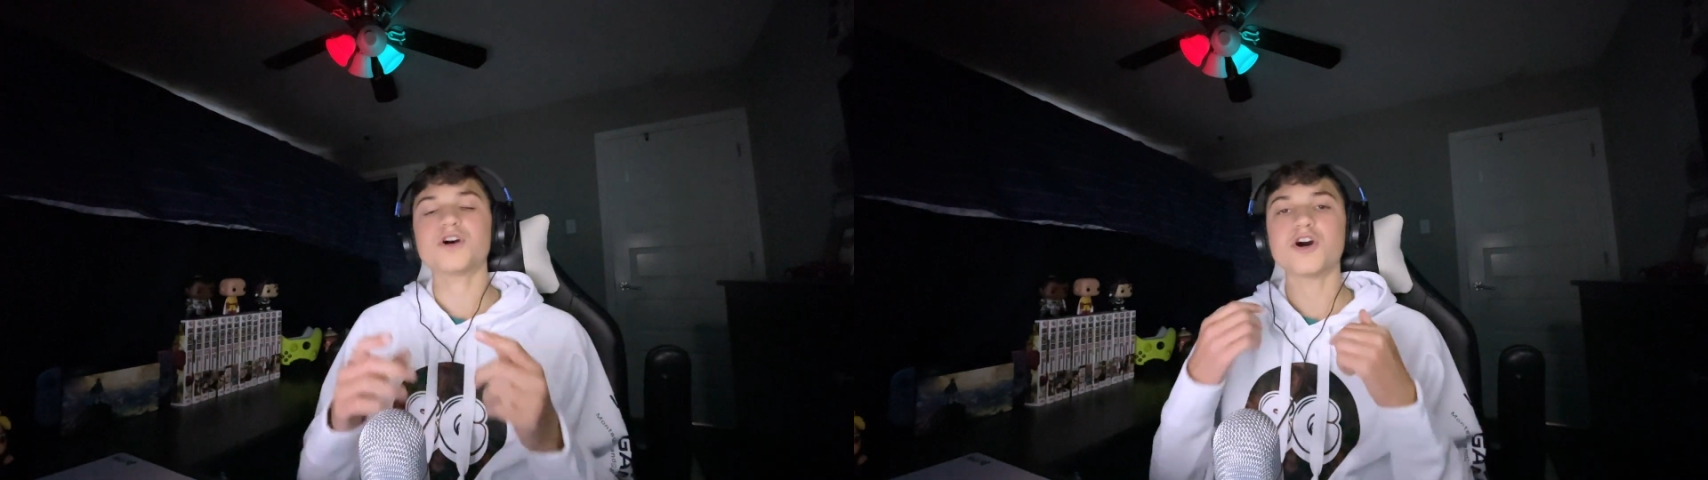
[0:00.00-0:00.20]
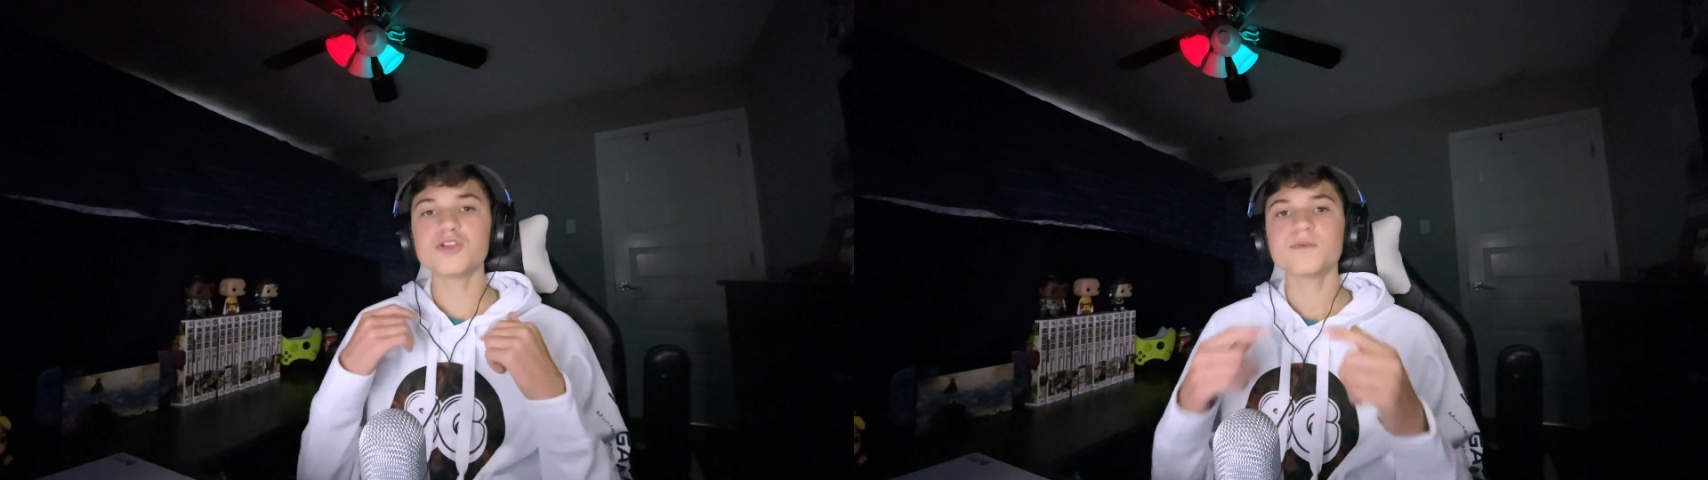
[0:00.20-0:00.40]

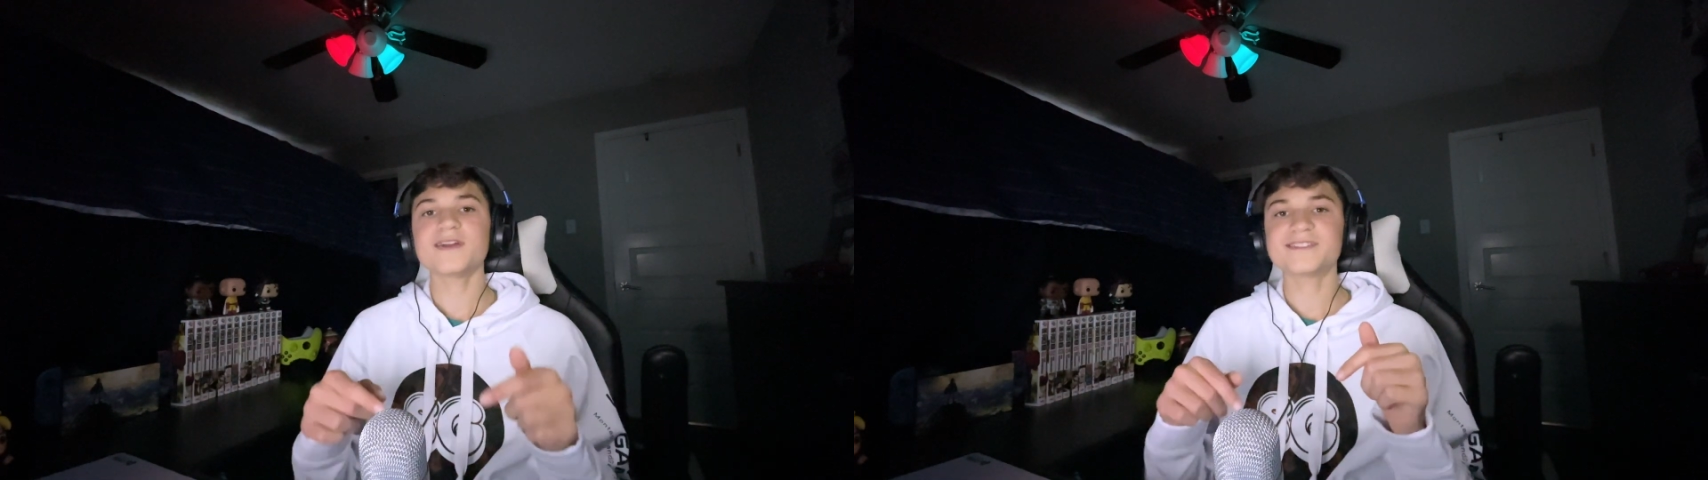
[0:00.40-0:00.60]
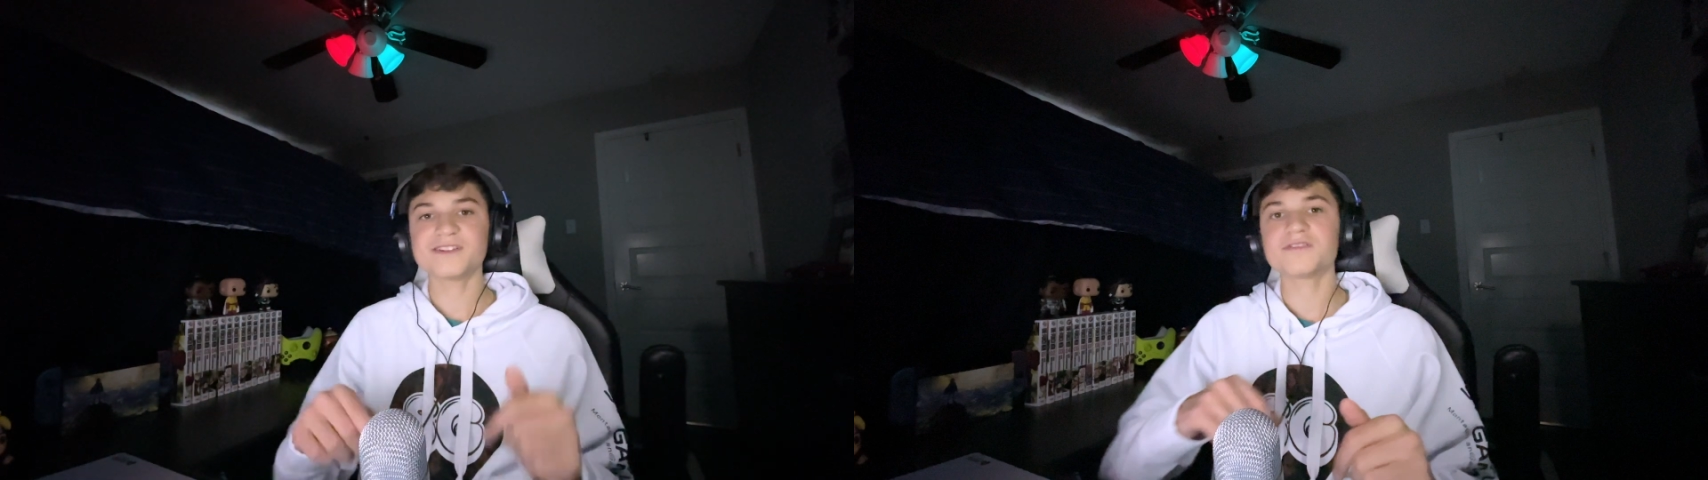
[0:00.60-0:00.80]
all the way
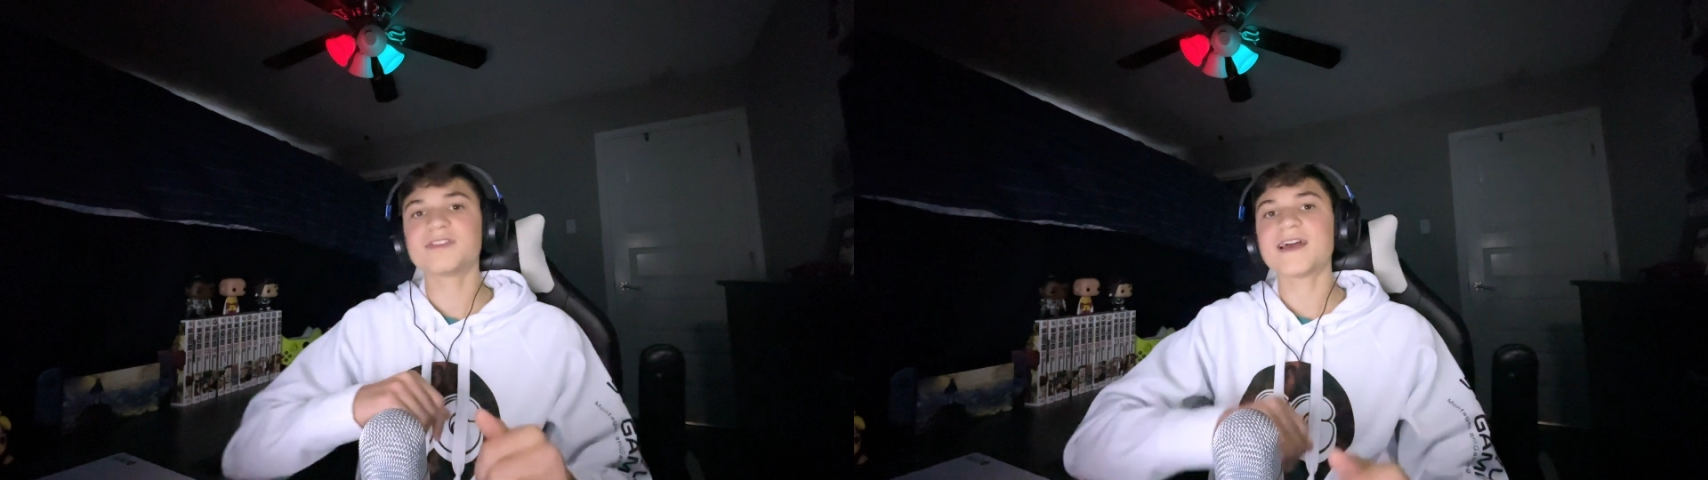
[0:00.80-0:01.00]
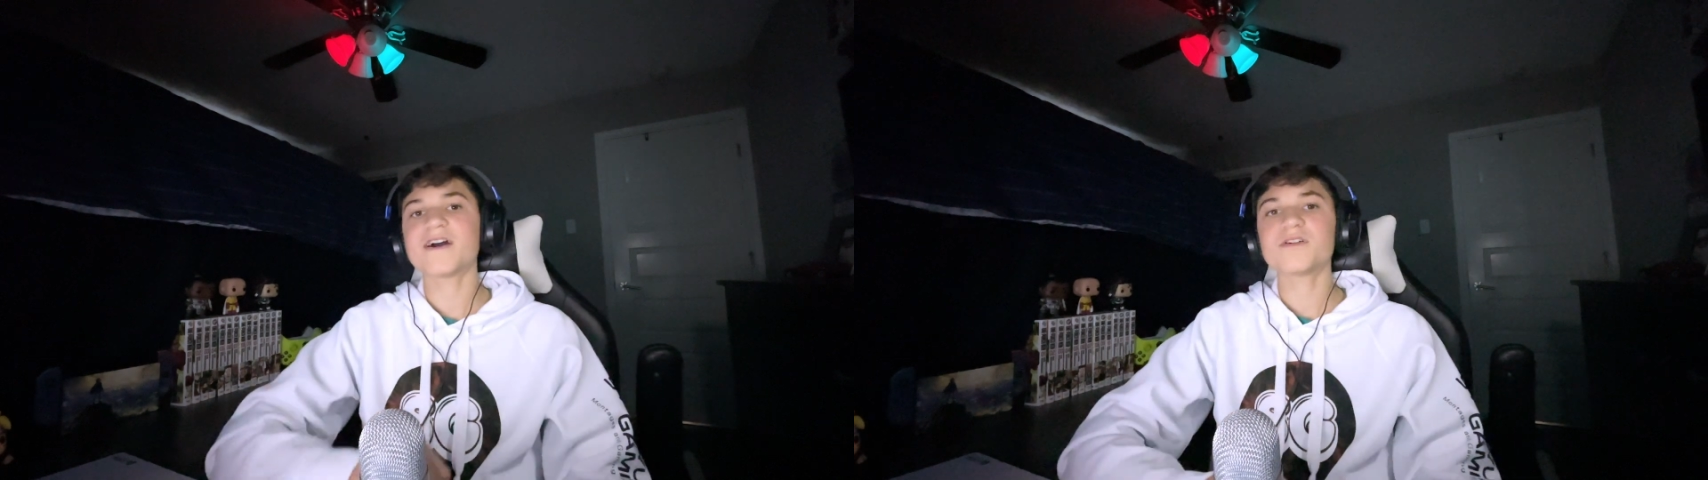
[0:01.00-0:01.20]
till
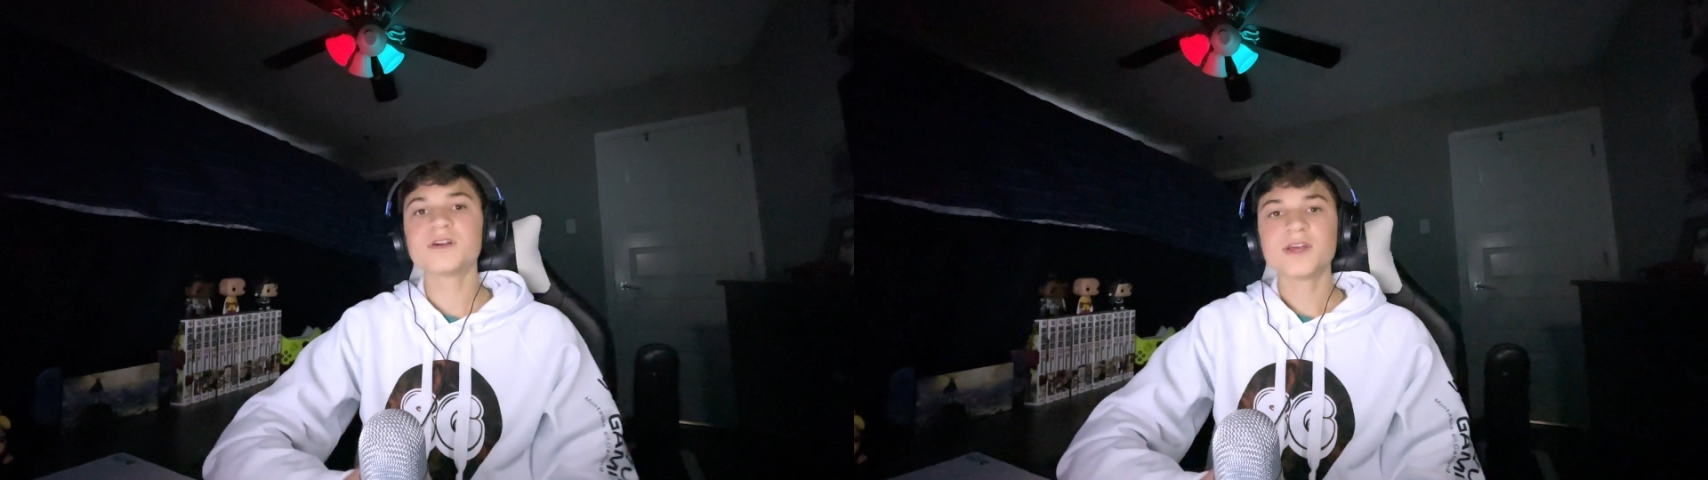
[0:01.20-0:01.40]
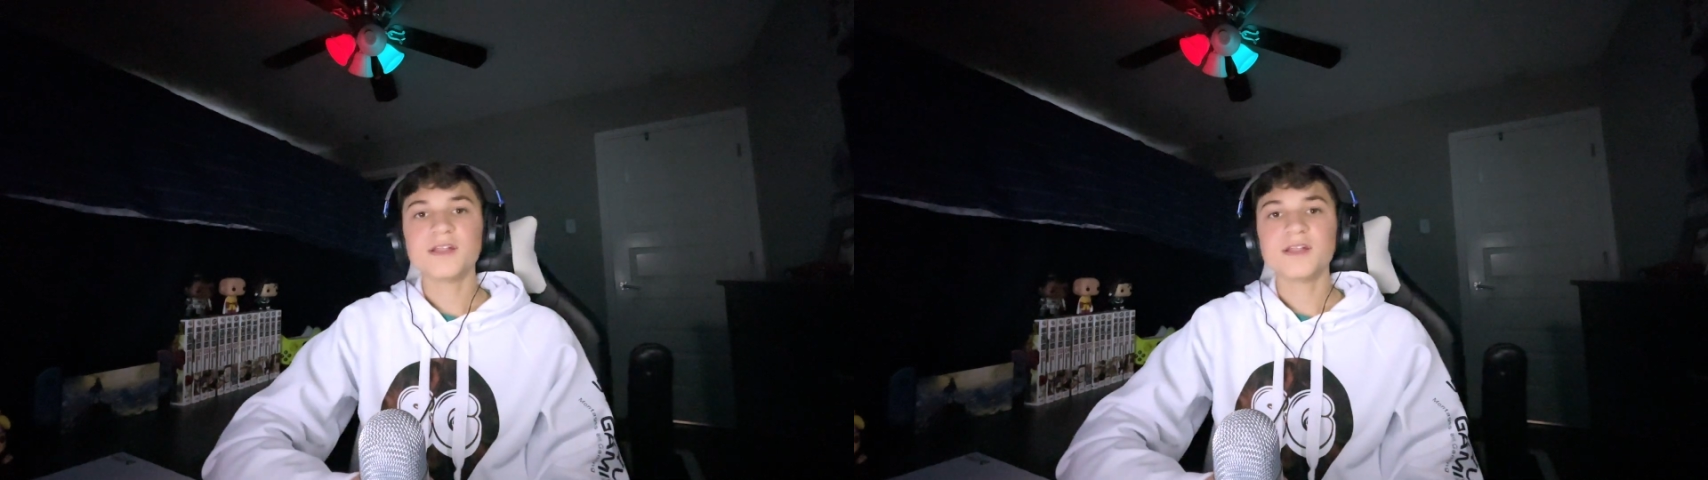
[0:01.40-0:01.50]
now,